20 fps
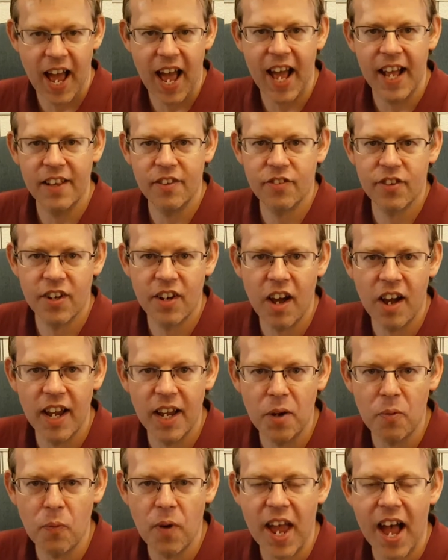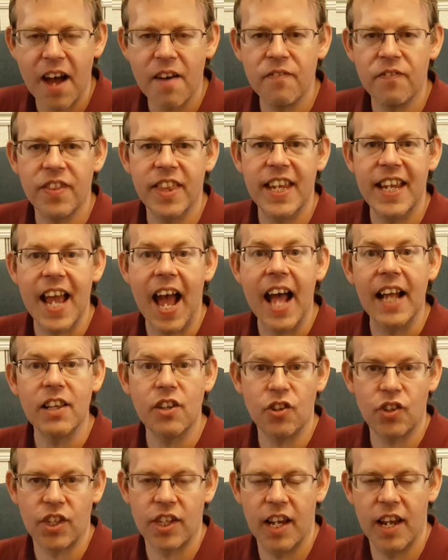and tonight we have the
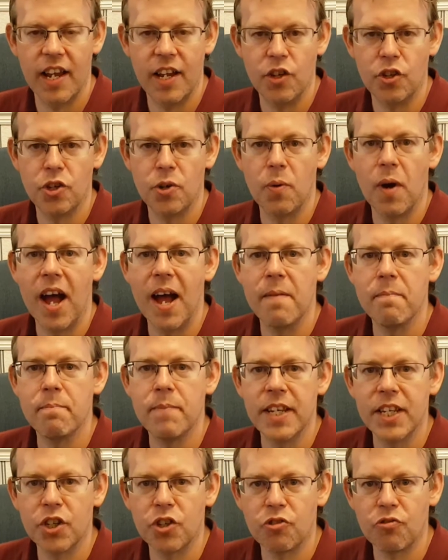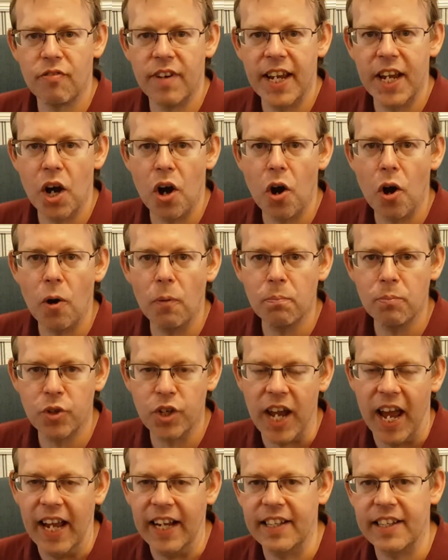answer to our mystery
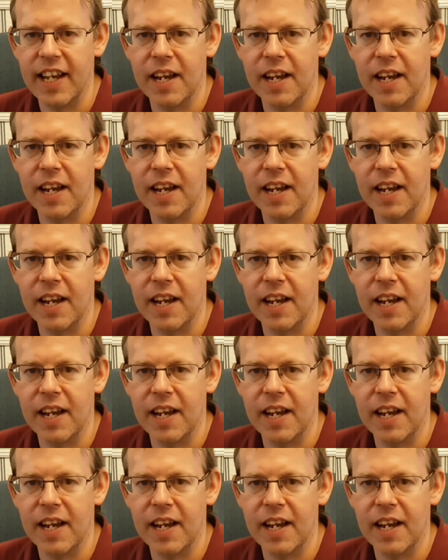object.